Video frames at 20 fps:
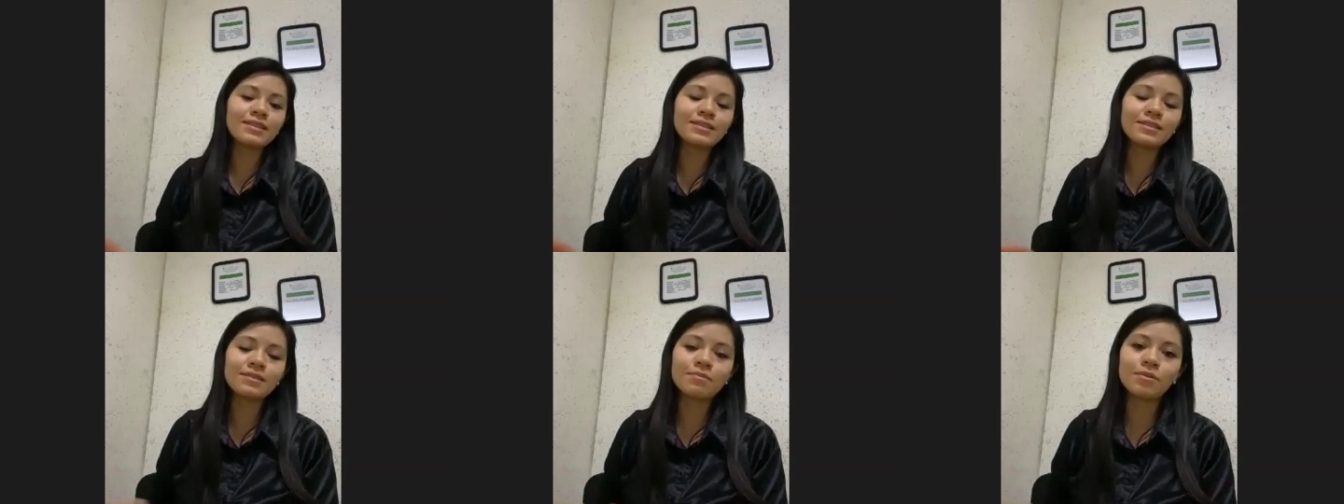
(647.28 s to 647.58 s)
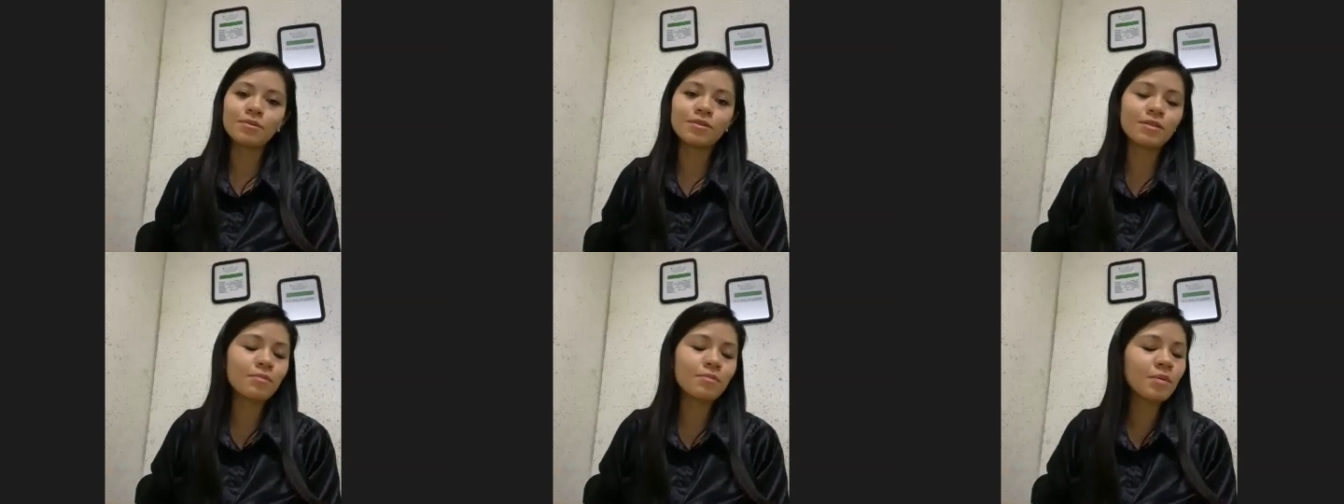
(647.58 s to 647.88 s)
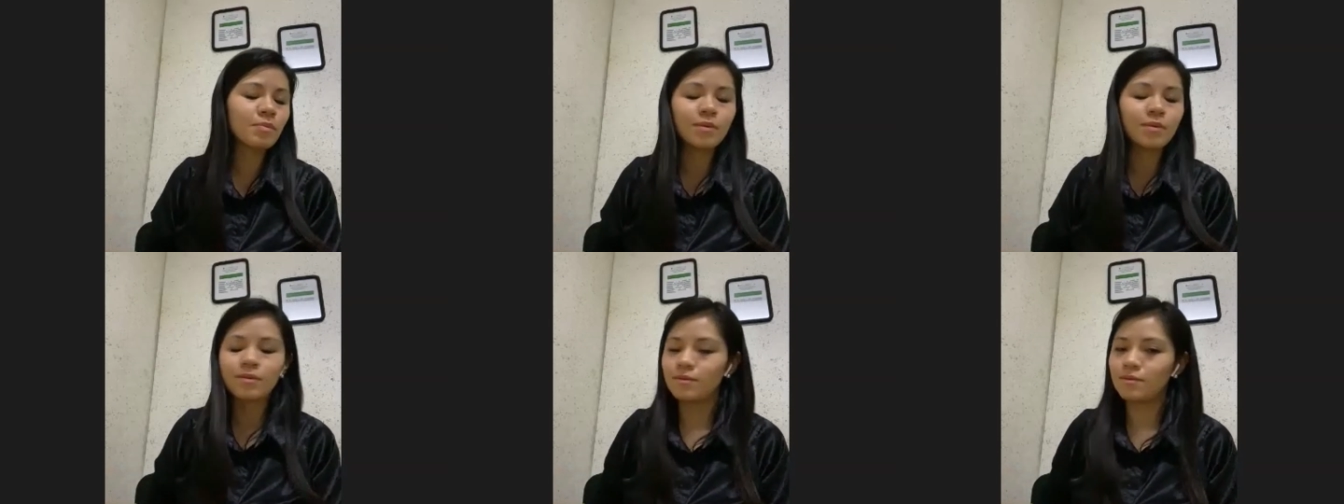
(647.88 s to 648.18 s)
nice, but the
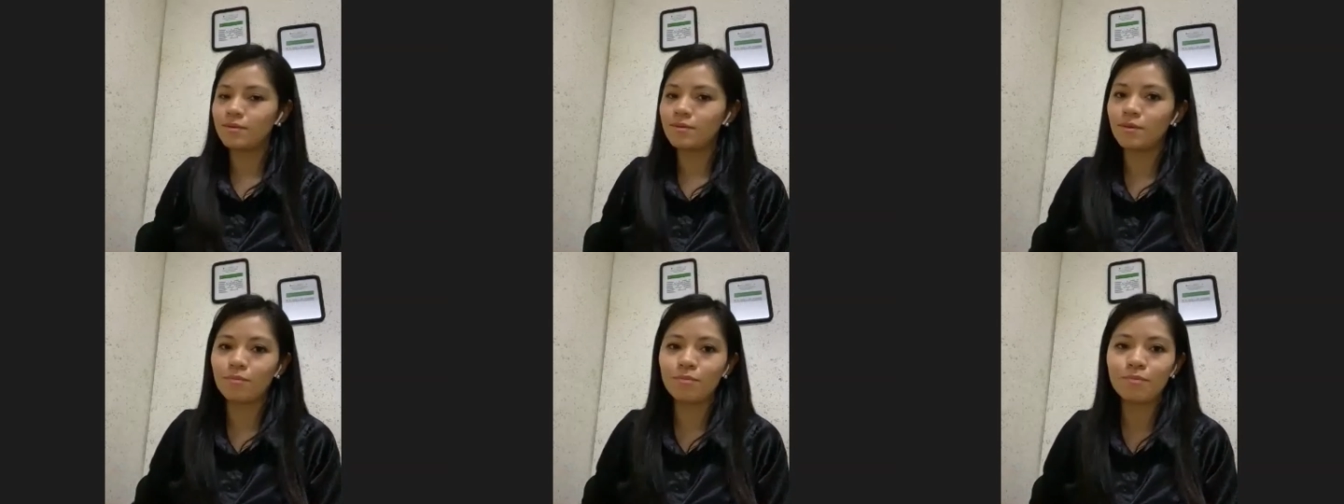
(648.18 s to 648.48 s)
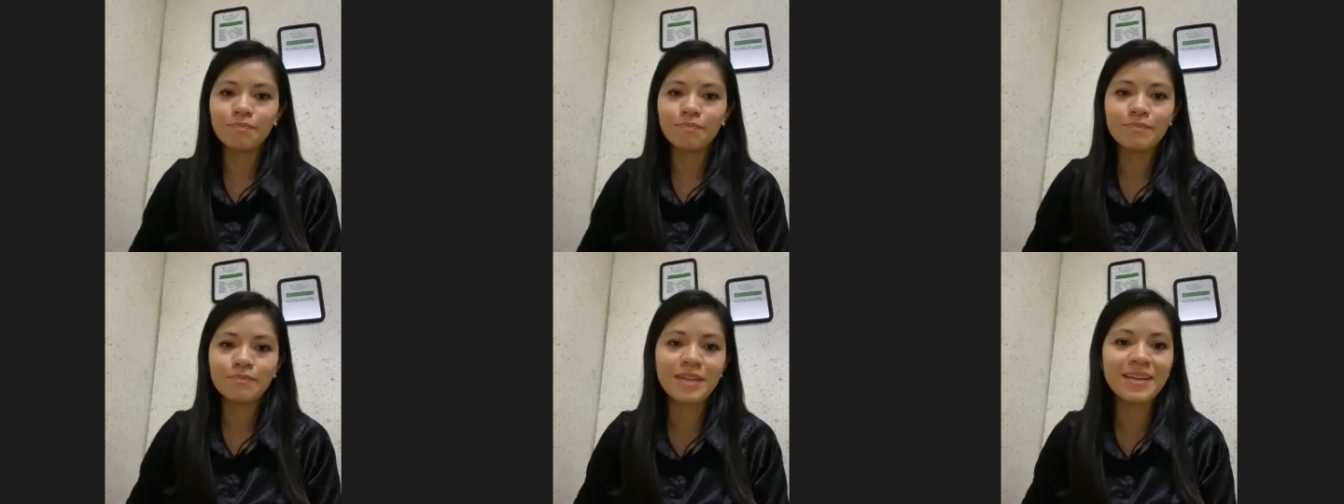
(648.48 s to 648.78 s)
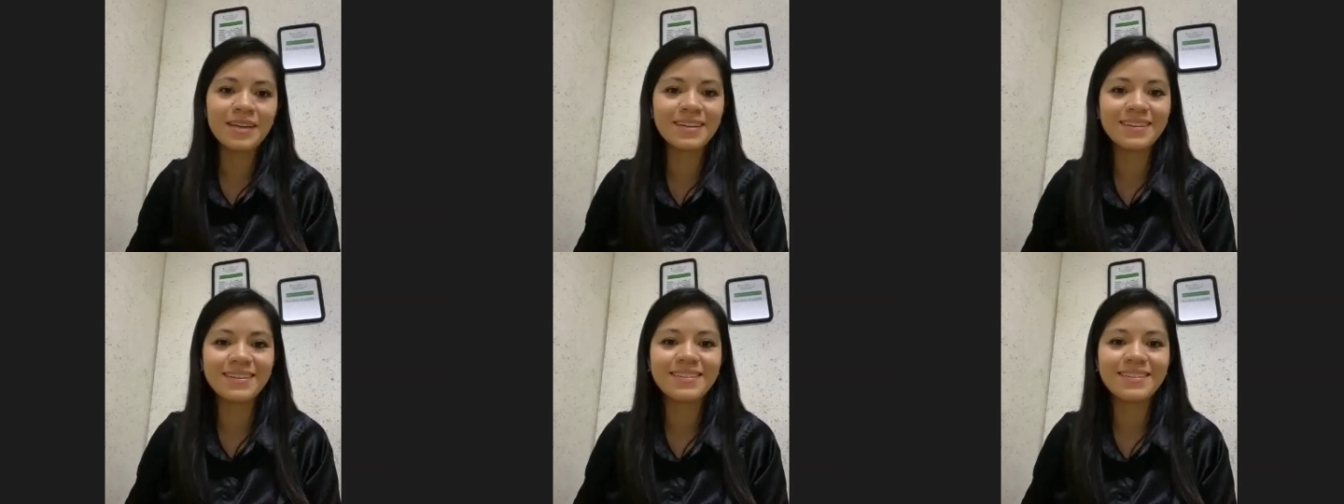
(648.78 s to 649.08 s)
people.
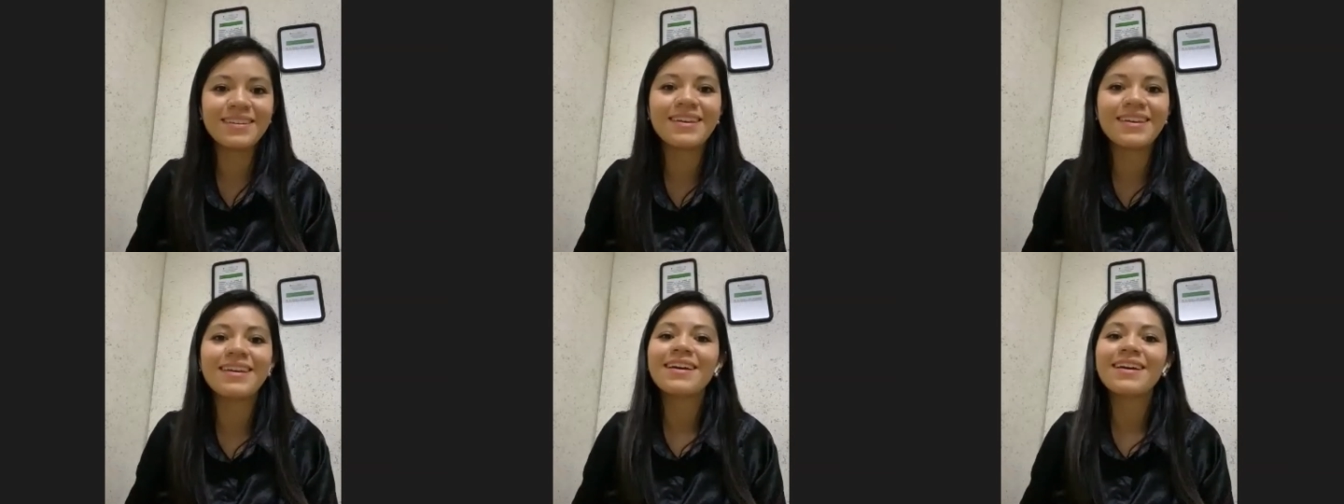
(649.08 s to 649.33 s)
No.